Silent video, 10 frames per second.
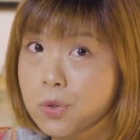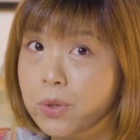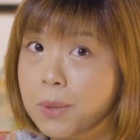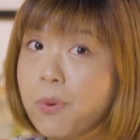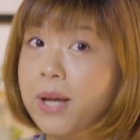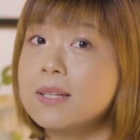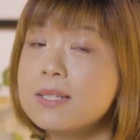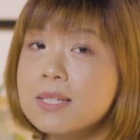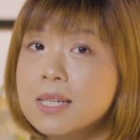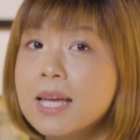during
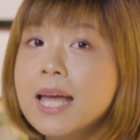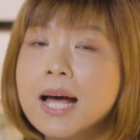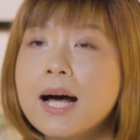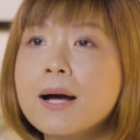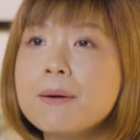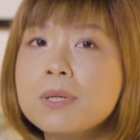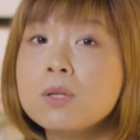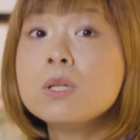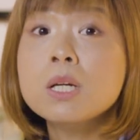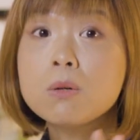pregnancy. Um,
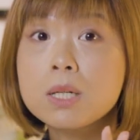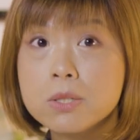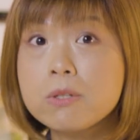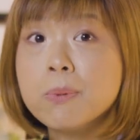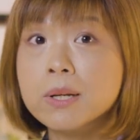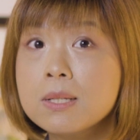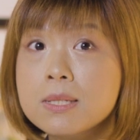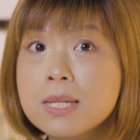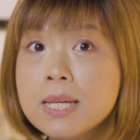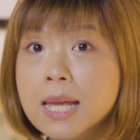it only occurs during
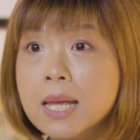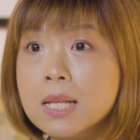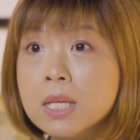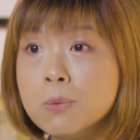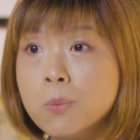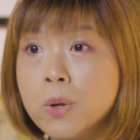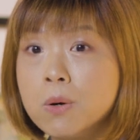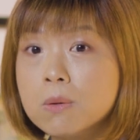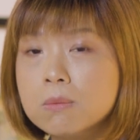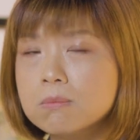pregnancy and it
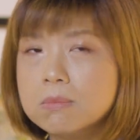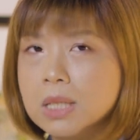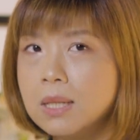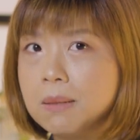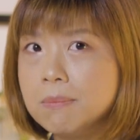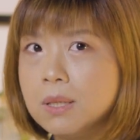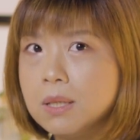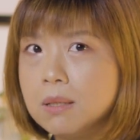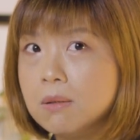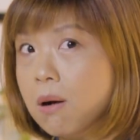will kind of like
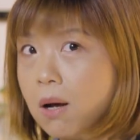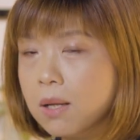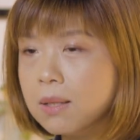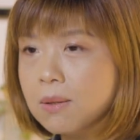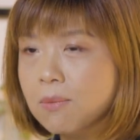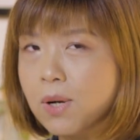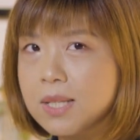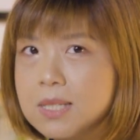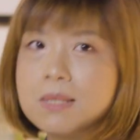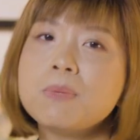be gone
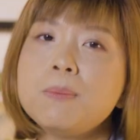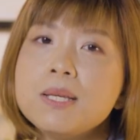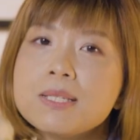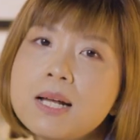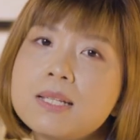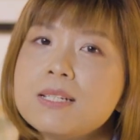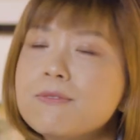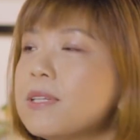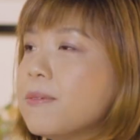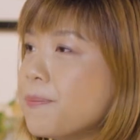once babies are
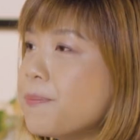delivered.